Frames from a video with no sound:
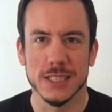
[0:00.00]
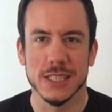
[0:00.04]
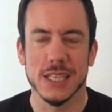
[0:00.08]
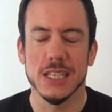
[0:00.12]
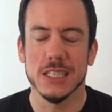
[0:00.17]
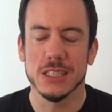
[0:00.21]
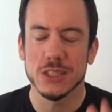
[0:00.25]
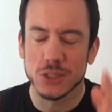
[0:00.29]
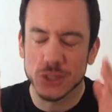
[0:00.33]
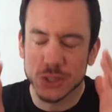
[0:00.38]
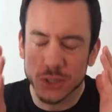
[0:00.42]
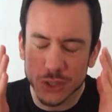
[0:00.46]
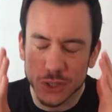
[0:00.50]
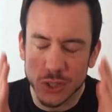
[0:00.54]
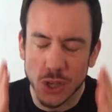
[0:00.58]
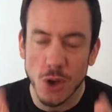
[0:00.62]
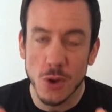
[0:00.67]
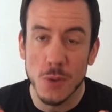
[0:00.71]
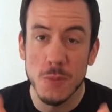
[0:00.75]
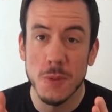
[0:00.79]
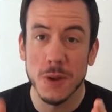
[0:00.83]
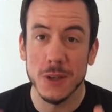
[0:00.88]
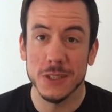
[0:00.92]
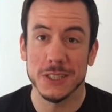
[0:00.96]
there's
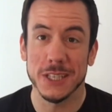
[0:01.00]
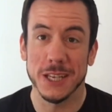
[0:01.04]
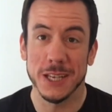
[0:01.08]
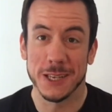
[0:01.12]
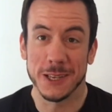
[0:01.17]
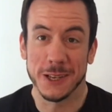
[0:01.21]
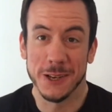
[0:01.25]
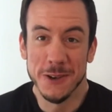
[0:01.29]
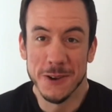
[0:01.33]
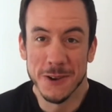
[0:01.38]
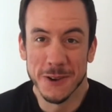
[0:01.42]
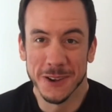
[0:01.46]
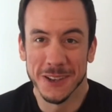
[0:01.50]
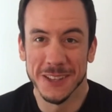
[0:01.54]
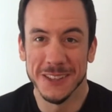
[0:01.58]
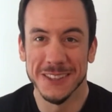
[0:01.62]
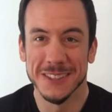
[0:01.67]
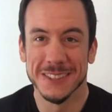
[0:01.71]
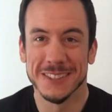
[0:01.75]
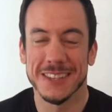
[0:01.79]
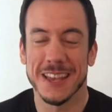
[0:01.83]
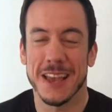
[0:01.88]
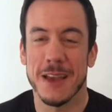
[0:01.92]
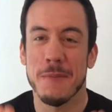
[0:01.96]
so much
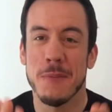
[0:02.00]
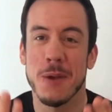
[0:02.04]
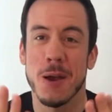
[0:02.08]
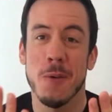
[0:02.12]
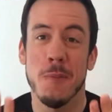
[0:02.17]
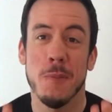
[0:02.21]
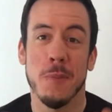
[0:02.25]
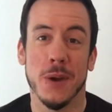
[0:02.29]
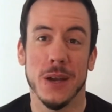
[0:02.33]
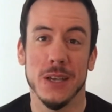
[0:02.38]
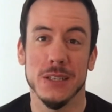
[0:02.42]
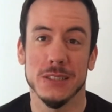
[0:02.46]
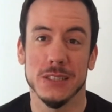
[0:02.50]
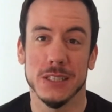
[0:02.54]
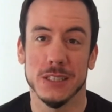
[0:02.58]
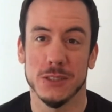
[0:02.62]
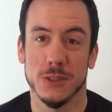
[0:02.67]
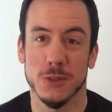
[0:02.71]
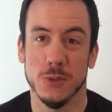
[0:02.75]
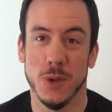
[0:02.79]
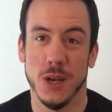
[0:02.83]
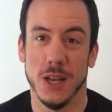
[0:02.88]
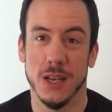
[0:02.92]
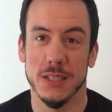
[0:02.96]
ignorance about
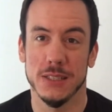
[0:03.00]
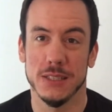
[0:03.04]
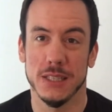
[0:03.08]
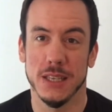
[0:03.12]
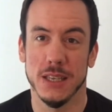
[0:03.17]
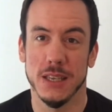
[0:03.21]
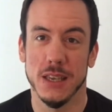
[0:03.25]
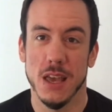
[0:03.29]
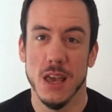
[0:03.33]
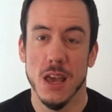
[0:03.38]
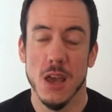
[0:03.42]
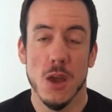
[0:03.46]
bisexuality.